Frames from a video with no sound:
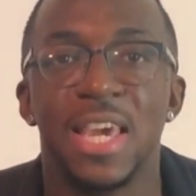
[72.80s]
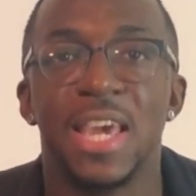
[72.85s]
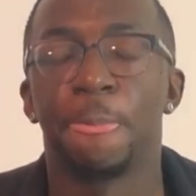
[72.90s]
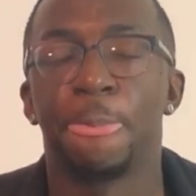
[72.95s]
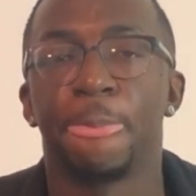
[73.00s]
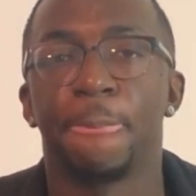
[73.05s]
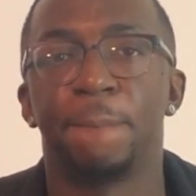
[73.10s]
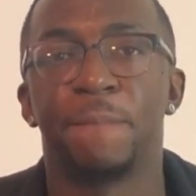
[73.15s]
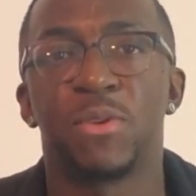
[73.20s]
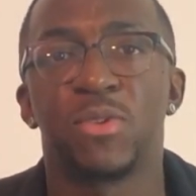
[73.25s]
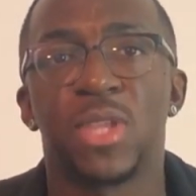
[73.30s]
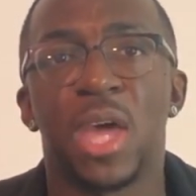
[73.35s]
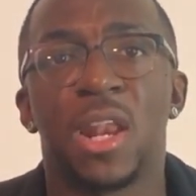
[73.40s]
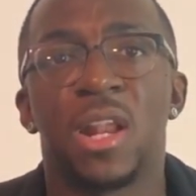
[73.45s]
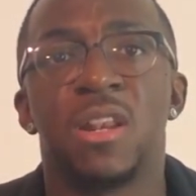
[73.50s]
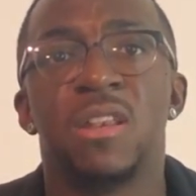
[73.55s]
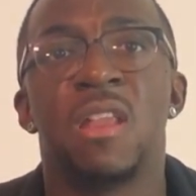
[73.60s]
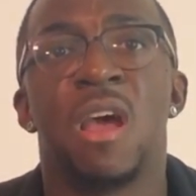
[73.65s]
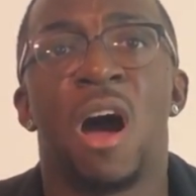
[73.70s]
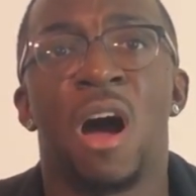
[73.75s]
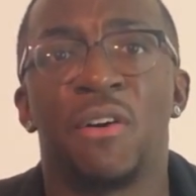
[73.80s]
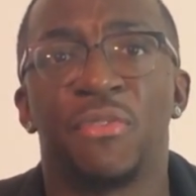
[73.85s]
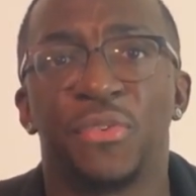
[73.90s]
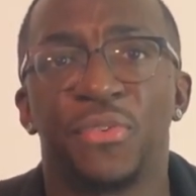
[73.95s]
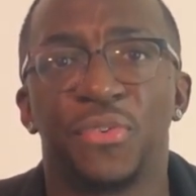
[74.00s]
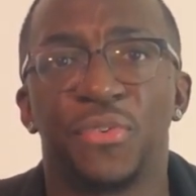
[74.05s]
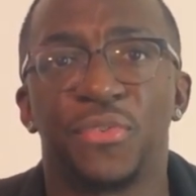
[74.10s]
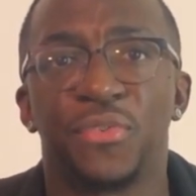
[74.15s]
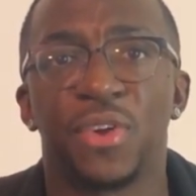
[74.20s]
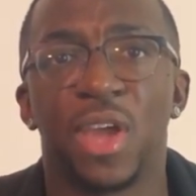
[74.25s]
There's not
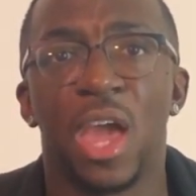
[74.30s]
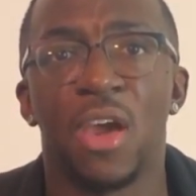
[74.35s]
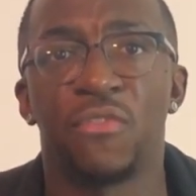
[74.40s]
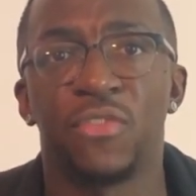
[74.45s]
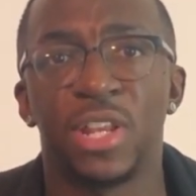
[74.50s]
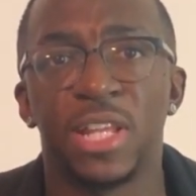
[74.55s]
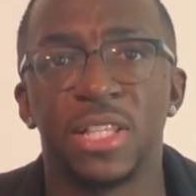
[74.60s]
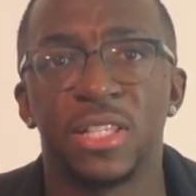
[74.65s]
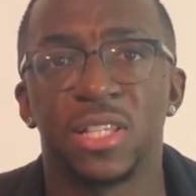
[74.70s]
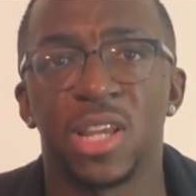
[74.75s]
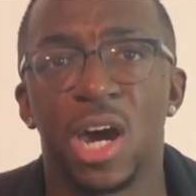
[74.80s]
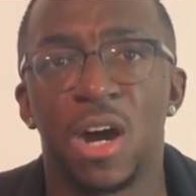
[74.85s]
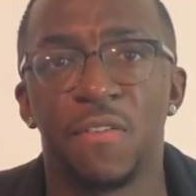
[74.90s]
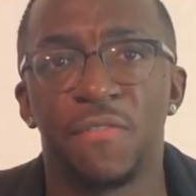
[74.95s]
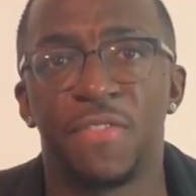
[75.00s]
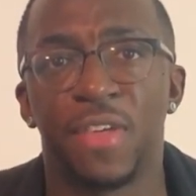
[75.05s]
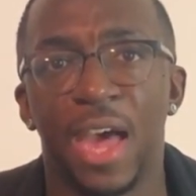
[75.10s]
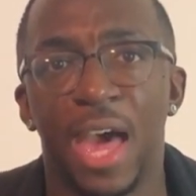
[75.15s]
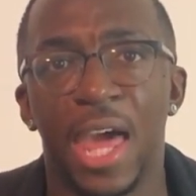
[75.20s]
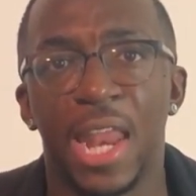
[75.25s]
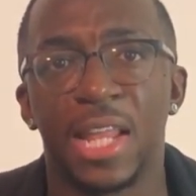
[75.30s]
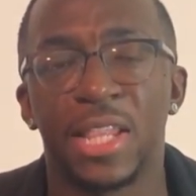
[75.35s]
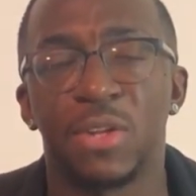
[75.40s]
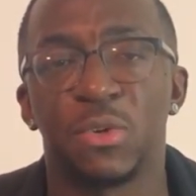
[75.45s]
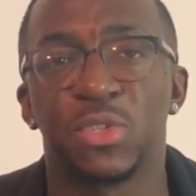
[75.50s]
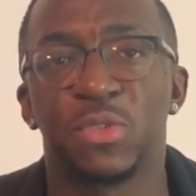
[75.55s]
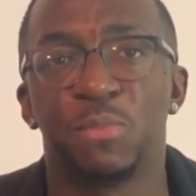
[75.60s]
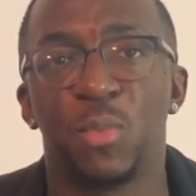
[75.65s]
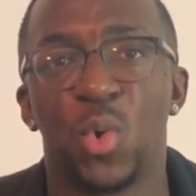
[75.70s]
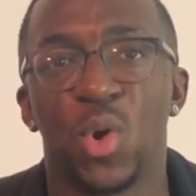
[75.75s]
enough evidence of that, and there was
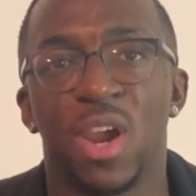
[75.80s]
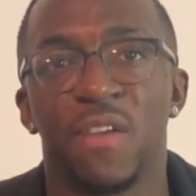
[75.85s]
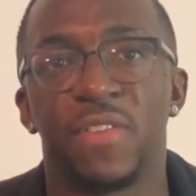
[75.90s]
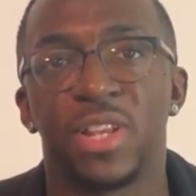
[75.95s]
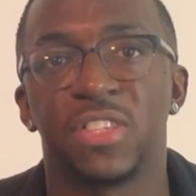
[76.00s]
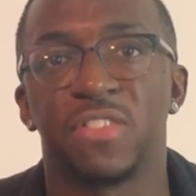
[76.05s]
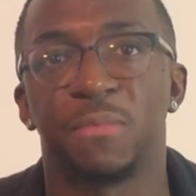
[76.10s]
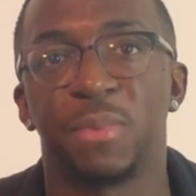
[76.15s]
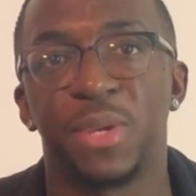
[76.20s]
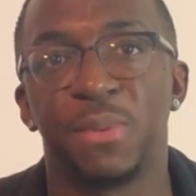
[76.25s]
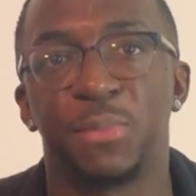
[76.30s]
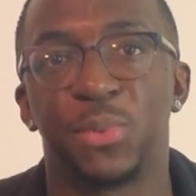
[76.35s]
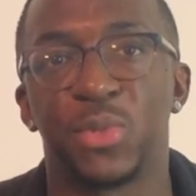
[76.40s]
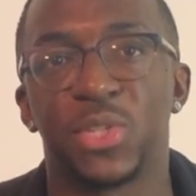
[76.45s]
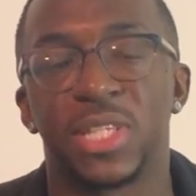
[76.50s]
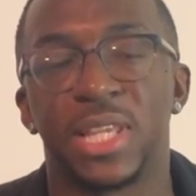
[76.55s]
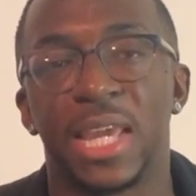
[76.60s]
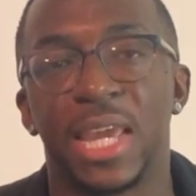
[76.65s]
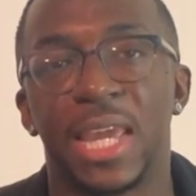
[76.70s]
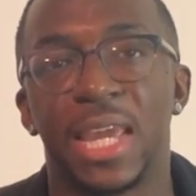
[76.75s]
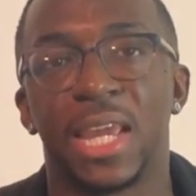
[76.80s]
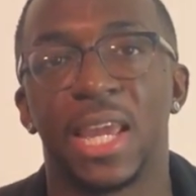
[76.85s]
more evidence of people saying